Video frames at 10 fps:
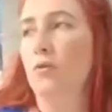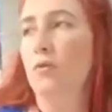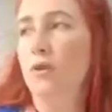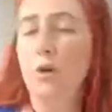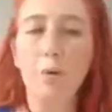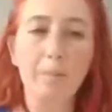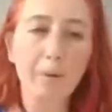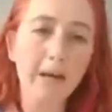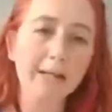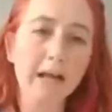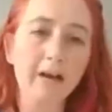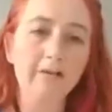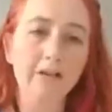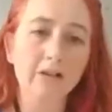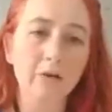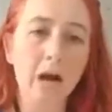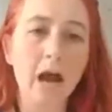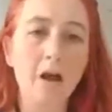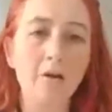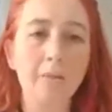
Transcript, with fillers: they were picked out of this crowd